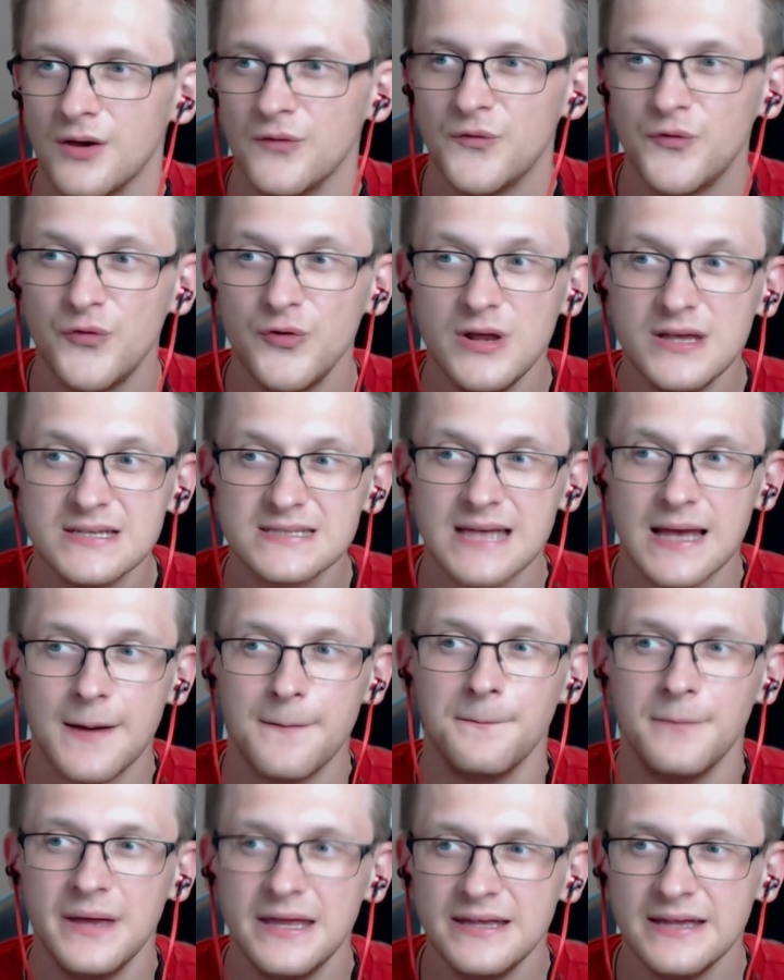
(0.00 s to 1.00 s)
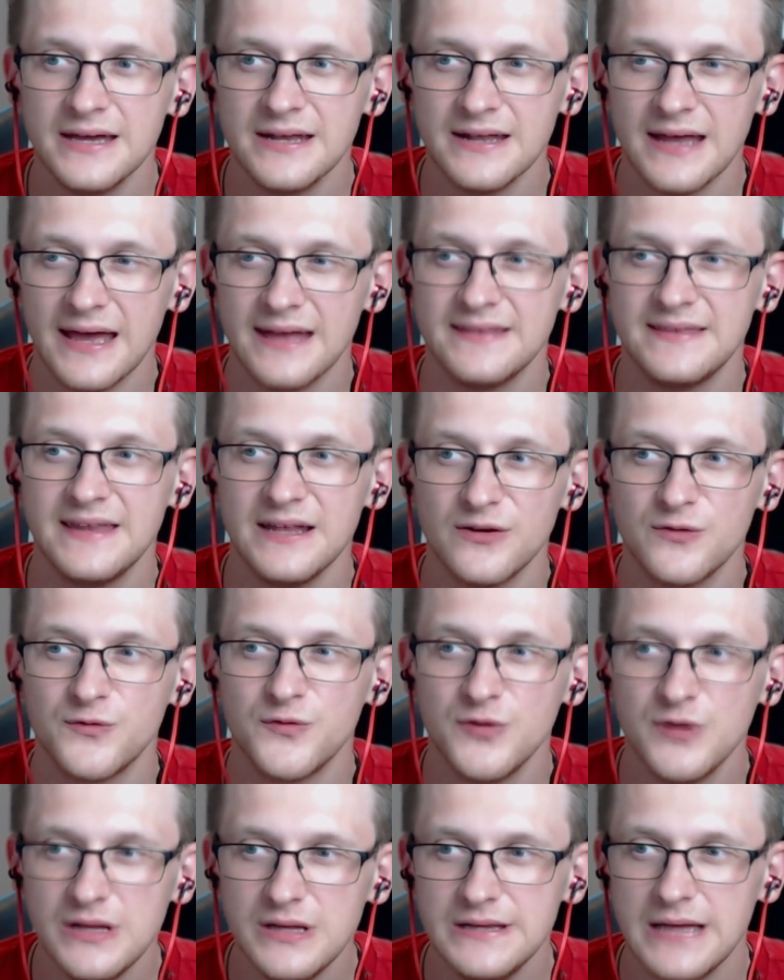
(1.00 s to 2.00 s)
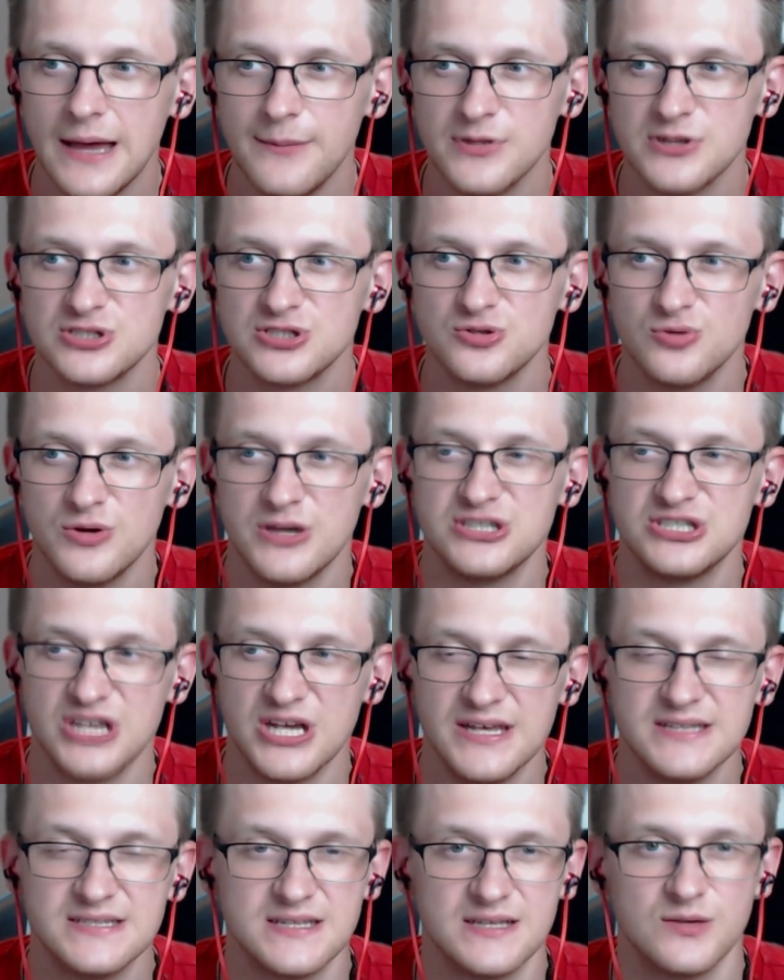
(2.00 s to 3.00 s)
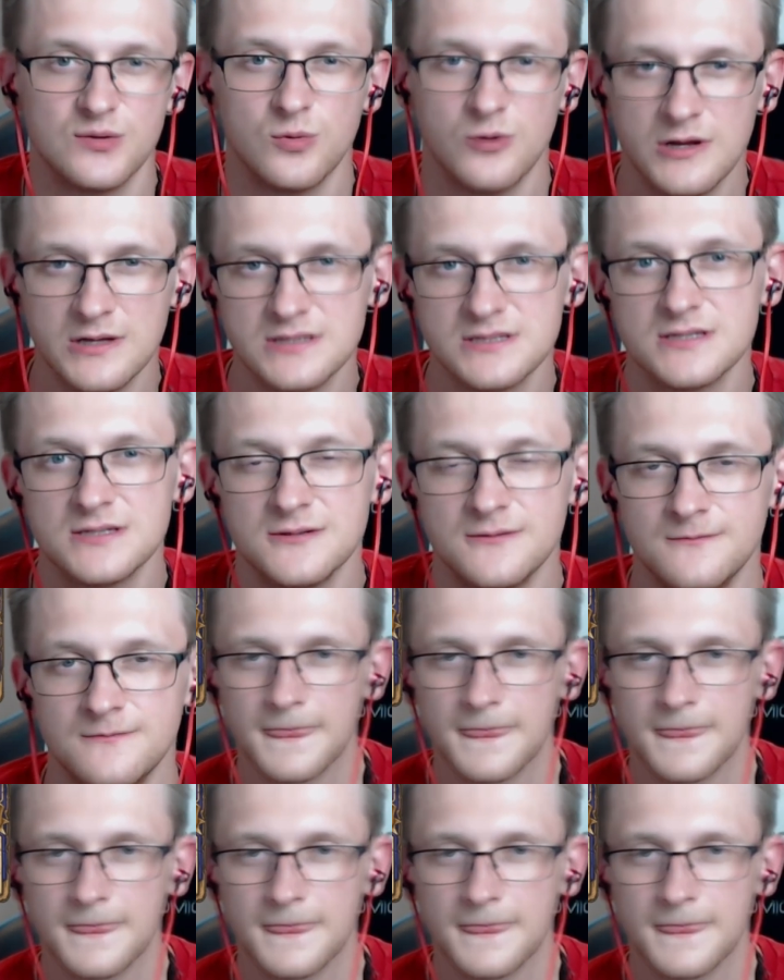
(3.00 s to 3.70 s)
Freeze a minion and deal 3 damage to adjacent ones.